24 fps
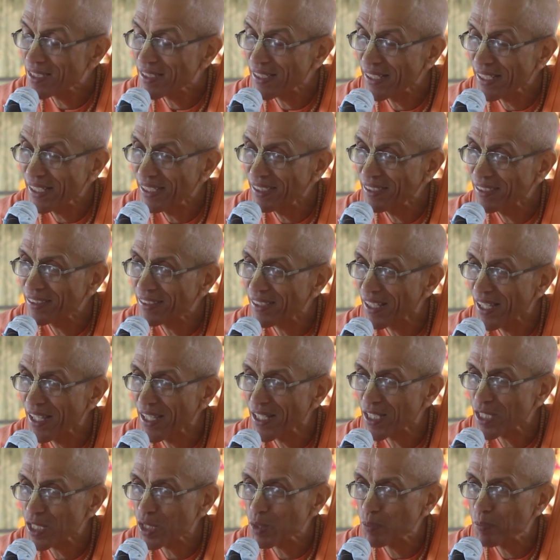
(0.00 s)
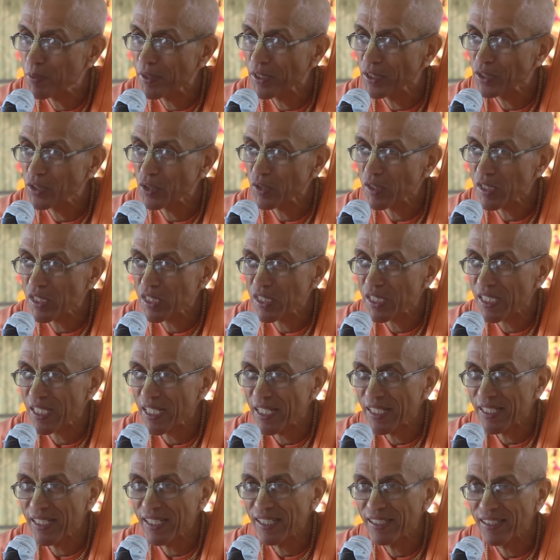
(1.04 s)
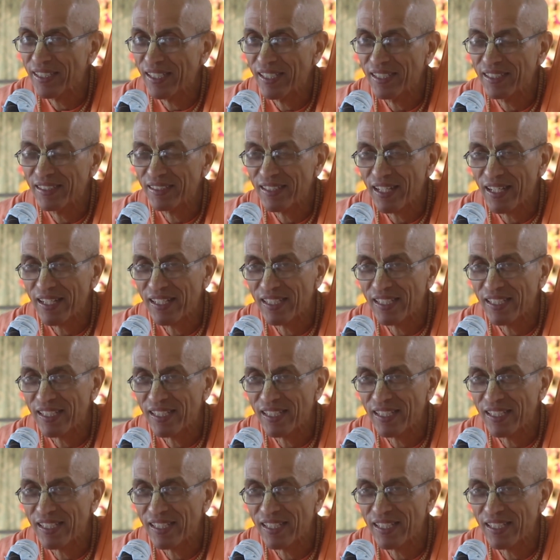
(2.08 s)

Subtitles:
the entire spiritual sky and the entire